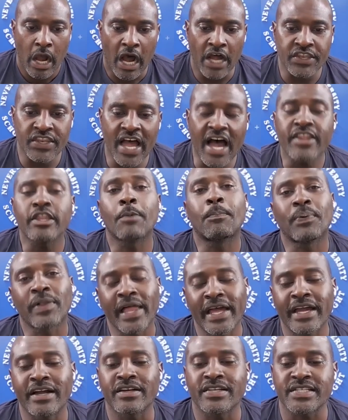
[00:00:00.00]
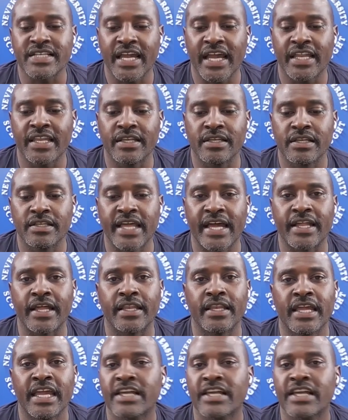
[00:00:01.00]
Another player said that